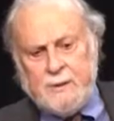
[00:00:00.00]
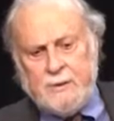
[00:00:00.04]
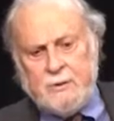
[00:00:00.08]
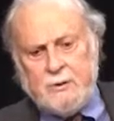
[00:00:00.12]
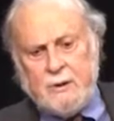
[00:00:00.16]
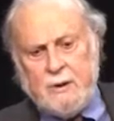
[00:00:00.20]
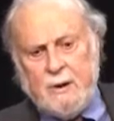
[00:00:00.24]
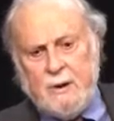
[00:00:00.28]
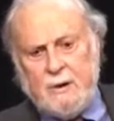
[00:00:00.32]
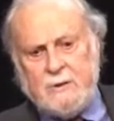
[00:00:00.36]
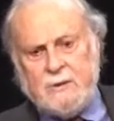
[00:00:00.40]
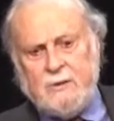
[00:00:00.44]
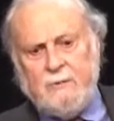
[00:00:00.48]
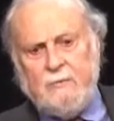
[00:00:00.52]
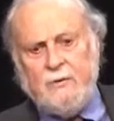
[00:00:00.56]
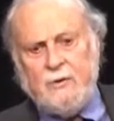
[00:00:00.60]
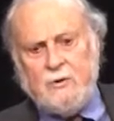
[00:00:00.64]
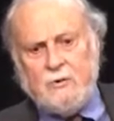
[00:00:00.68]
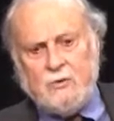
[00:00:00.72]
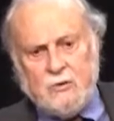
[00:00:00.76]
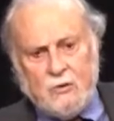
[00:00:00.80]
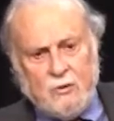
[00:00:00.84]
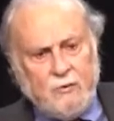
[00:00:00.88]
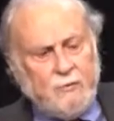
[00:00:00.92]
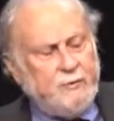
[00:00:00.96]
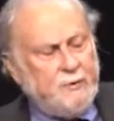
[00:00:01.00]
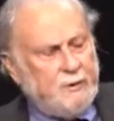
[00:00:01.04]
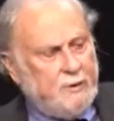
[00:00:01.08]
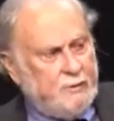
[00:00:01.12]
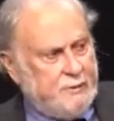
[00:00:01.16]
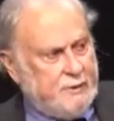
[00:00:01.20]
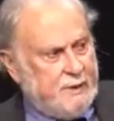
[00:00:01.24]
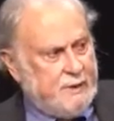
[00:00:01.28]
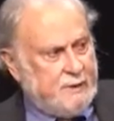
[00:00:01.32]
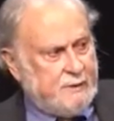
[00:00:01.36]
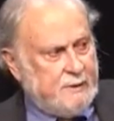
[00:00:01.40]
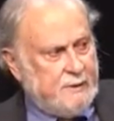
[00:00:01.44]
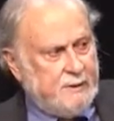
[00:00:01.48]
in charge of the juvenile
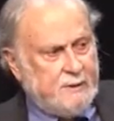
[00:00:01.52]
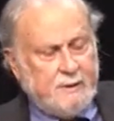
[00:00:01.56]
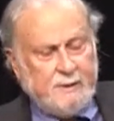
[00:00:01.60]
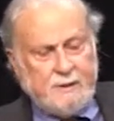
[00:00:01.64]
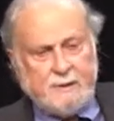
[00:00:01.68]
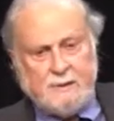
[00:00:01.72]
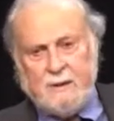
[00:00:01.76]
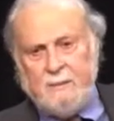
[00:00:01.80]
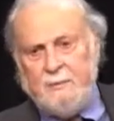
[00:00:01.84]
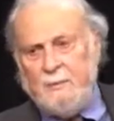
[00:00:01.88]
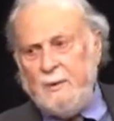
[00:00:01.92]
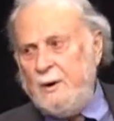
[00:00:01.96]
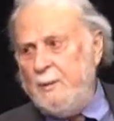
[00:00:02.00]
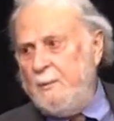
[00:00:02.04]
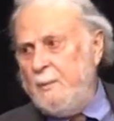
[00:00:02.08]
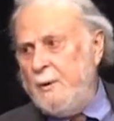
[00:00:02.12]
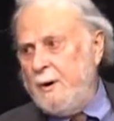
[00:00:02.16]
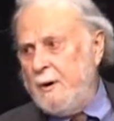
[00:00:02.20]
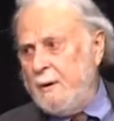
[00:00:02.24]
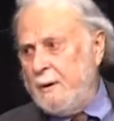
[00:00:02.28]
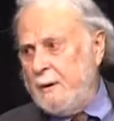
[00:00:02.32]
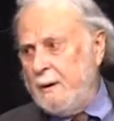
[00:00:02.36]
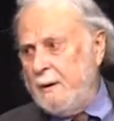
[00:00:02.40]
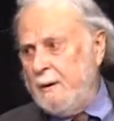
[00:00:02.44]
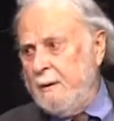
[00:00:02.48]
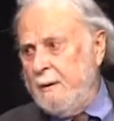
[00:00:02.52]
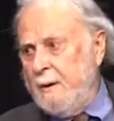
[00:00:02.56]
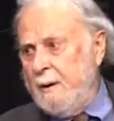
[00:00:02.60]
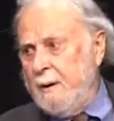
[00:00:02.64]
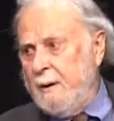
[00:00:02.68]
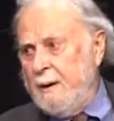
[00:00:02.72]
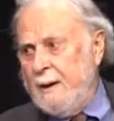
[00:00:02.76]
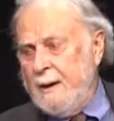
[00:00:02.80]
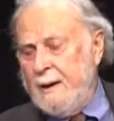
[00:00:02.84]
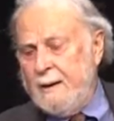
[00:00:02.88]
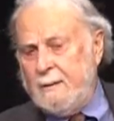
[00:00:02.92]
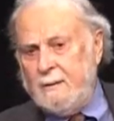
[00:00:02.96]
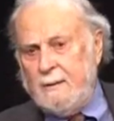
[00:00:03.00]
justice system in America,
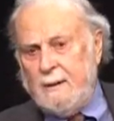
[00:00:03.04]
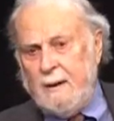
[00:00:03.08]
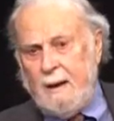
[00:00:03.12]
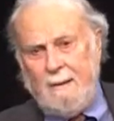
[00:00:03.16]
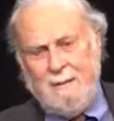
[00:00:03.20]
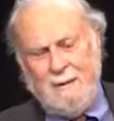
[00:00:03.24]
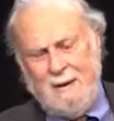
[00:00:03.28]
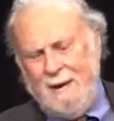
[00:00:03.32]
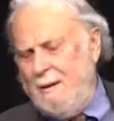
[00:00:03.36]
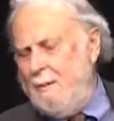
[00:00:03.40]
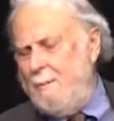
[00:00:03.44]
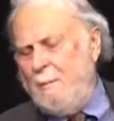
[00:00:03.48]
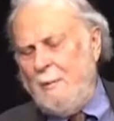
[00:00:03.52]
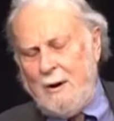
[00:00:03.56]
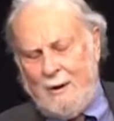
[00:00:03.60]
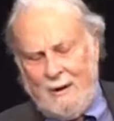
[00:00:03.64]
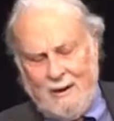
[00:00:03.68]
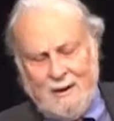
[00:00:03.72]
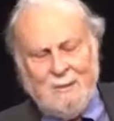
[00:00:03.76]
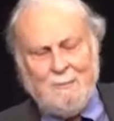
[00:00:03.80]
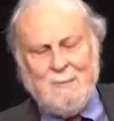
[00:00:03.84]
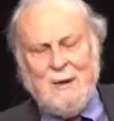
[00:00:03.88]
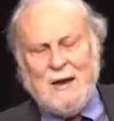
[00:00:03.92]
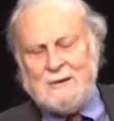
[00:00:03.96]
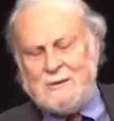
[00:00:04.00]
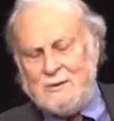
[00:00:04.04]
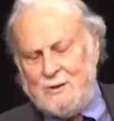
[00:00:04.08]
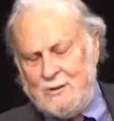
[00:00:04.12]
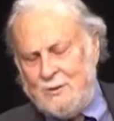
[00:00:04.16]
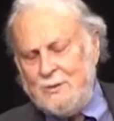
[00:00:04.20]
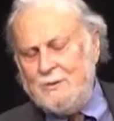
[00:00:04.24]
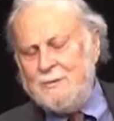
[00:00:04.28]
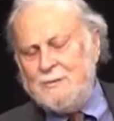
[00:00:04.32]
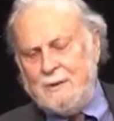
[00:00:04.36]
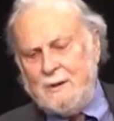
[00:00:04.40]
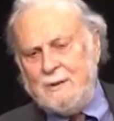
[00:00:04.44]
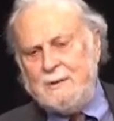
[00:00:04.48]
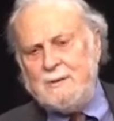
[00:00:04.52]
at, mm-hmm. in, in,
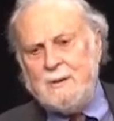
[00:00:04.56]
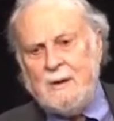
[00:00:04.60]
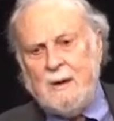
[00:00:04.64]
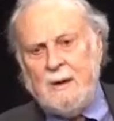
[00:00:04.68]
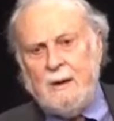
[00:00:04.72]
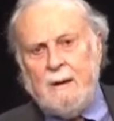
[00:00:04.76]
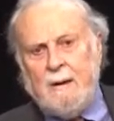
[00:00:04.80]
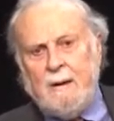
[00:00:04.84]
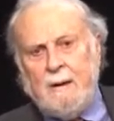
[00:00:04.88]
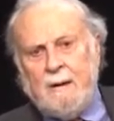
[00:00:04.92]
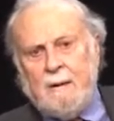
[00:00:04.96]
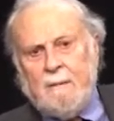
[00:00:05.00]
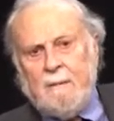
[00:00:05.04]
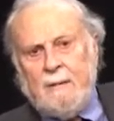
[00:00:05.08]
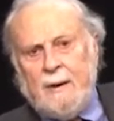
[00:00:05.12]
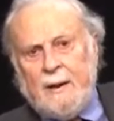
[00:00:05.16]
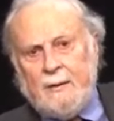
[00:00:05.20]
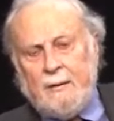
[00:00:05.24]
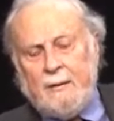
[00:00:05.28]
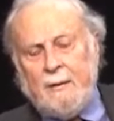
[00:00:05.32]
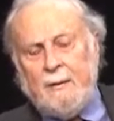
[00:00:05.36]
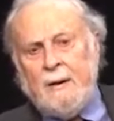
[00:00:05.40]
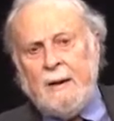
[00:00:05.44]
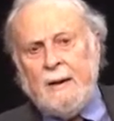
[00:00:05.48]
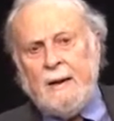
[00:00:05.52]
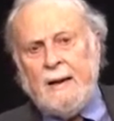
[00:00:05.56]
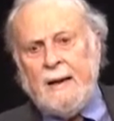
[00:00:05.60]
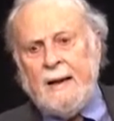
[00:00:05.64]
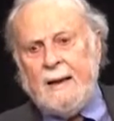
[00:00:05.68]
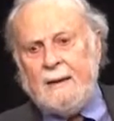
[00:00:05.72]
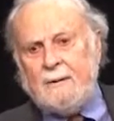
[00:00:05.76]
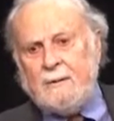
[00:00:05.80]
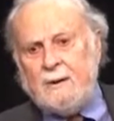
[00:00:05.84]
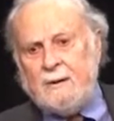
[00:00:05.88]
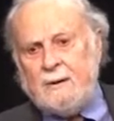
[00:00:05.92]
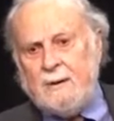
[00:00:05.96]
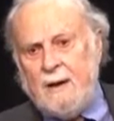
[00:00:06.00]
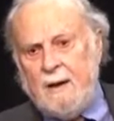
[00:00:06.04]
Massachusetts, mm-hmm. rather.
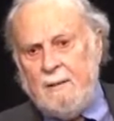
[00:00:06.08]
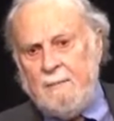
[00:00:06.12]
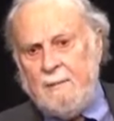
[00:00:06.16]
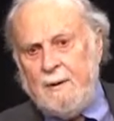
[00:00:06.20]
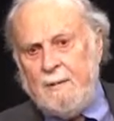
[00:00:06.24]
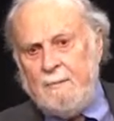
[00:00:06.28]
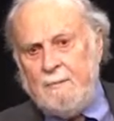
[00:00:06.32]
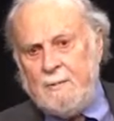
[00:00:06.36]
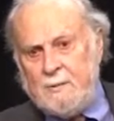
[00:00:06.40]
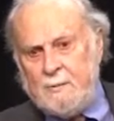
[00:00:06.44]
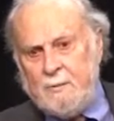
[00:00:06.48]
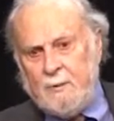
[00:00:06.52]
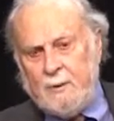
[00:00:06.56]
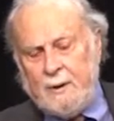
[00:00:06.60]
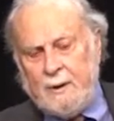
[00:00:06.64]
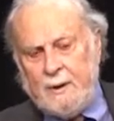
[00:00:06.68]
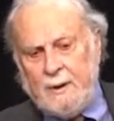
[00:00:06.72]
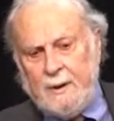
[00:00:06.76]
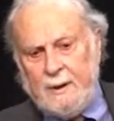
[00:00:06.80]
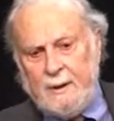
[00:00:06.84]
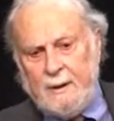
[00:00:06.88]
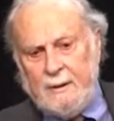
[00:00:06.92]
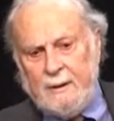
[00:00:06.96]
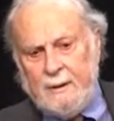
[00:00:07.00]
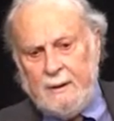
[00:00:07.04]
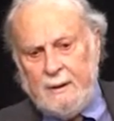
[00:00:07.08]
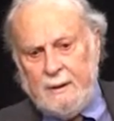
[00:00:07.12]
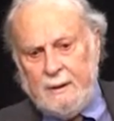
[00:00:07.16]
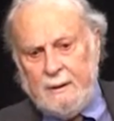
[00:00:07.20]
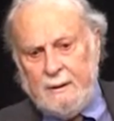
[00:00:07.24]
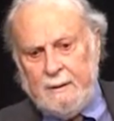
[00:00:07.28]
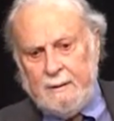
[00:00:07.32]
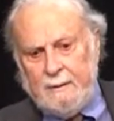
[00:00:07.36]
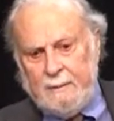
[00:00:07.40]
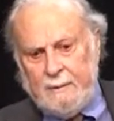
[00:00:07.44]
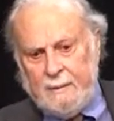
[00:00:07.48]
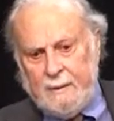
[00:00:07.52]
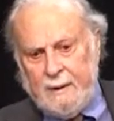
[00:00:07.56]
At the time, I was working in the,
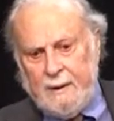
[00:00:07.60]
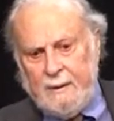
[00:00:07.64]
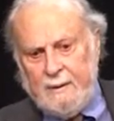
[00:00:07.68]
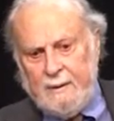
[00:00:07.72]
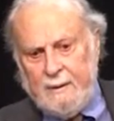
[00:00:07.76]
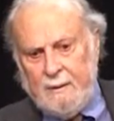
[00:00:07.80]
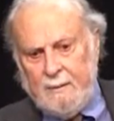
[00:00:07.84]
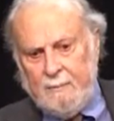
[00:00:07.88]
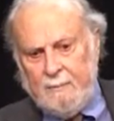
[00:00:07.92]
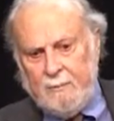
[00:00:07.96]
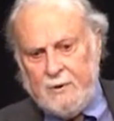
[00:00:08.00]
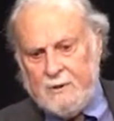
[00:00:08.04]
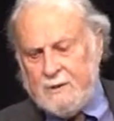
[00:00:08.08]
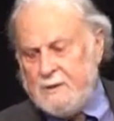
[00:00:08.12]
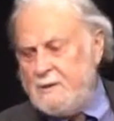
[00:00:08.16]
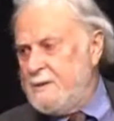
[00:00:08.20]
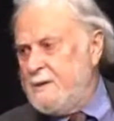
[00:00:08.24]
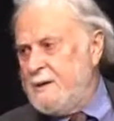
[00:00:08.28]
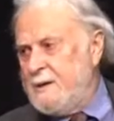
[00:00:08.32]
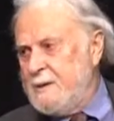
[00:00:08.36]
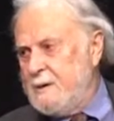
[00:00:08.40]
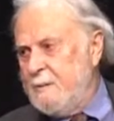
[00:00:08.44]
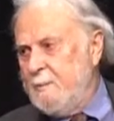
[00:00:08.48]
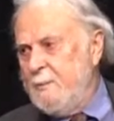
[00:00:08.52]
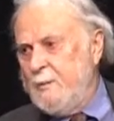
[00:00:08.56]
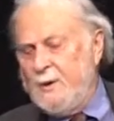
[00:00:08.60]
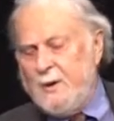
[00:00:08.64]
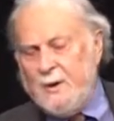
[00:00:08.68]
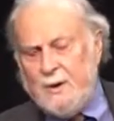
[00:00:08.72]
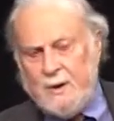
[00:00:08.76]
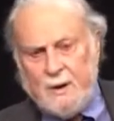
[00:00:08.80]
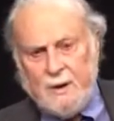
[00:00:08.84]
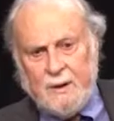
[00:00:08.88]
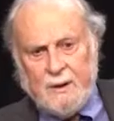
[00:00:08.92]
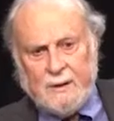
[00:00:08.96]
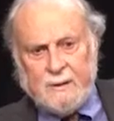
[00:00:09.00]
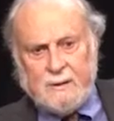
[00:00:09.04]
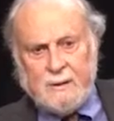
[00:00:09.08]
uh, in the prison system with
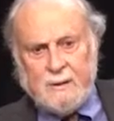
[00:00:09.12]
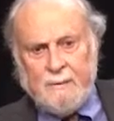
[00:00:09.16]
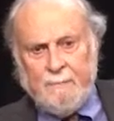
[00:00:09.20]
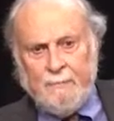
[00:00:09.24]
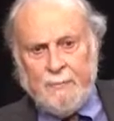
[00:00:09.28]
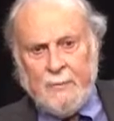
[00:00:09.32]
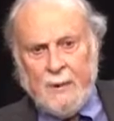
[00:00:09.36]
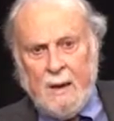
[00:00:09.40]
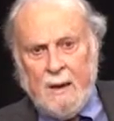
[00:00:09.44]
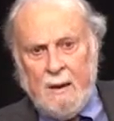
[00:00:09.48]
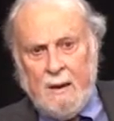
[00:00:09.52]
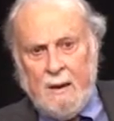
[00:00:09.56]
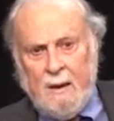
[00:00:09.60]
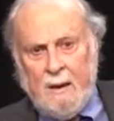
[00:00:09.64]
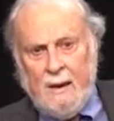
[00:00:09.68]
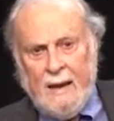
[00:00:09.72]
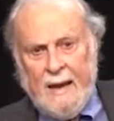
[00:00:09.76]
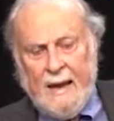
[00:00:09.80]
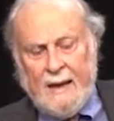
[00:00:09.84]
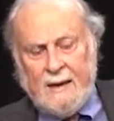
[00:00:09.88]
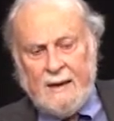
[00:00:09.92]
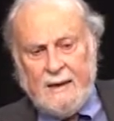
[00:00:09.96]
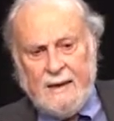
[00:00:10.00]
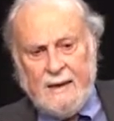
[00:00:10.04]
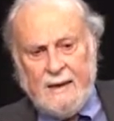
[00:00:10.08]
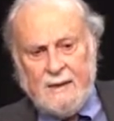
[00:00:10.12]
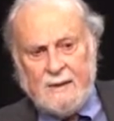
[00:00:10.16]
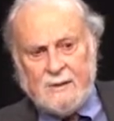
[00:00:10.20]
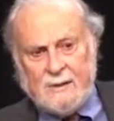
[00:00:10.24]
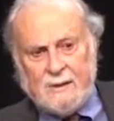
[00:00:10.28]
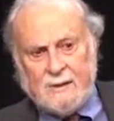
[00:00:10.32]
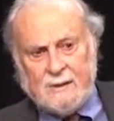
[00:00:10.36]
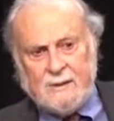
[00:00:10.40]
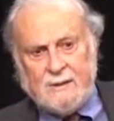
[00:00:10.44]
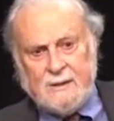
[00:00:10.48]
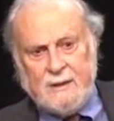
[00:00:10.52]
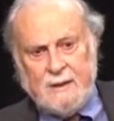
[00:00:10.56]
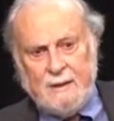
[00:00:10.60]
adults. And he
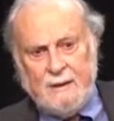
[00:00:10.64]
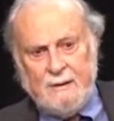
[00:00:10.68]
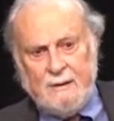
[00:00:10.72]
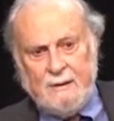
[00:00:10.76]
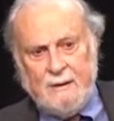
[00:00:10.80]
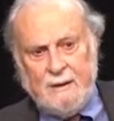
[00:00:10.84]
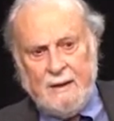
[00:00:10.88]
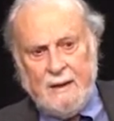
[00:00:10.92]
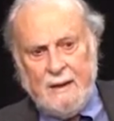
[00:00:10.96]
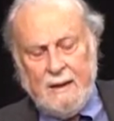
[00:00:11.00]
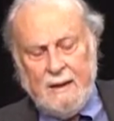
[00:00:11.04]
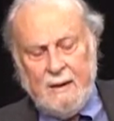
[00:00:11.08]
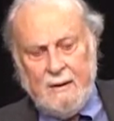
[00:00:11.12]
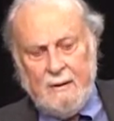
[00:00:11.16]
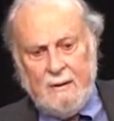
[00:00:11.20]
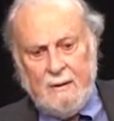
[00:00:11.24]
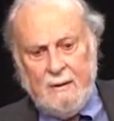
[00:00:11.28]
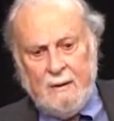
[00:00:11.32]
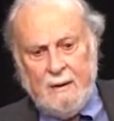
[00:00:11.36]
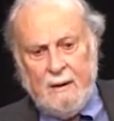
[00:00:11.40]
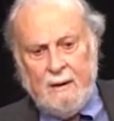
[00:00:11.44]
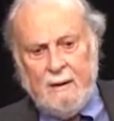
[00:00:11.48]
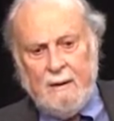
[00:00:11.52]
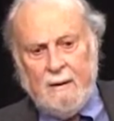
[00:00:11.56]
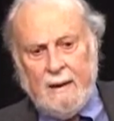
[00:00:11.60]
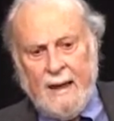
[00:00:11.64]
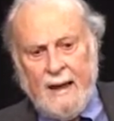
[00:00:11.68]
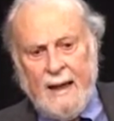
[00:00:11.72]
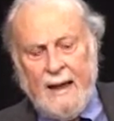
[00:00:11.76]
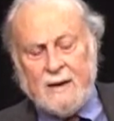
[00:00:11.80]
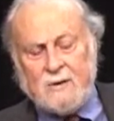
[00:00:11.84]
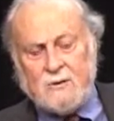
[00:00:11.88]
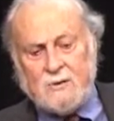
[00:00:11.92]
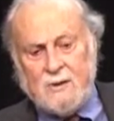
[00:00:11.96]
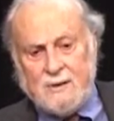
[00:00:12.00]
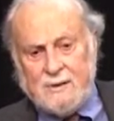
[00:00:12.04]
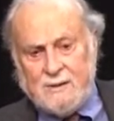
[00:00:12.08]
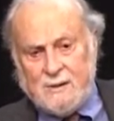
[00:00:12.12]
succeeded in
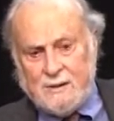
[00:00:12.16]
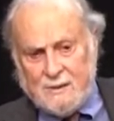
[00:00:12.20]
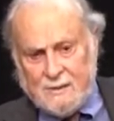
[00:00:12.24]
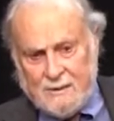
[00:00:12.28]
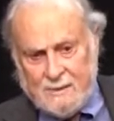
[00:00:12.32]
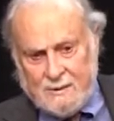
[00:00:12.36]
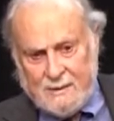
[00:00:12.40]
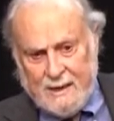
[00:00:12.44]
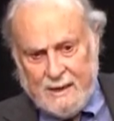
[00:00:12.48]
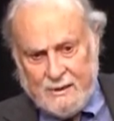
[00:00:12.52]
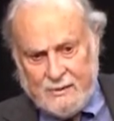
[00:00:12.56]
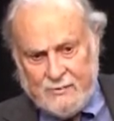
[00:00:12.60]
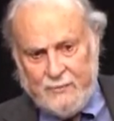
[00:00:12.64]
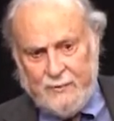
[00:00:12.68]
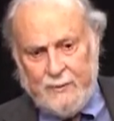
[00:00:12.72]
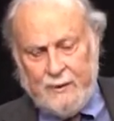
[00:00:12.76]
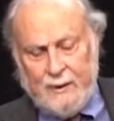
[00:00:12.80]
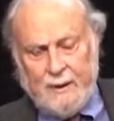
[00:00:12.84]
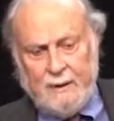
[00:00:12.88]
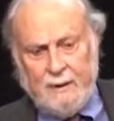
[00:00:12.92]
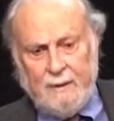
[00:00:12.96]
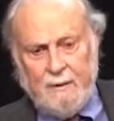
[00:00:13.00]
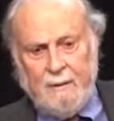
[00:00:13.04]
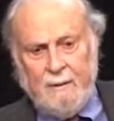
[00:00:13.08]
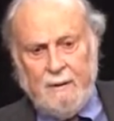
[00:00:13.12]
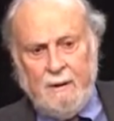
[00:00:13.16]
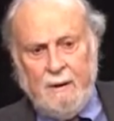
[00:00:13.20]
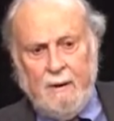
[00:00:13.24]
actually successfully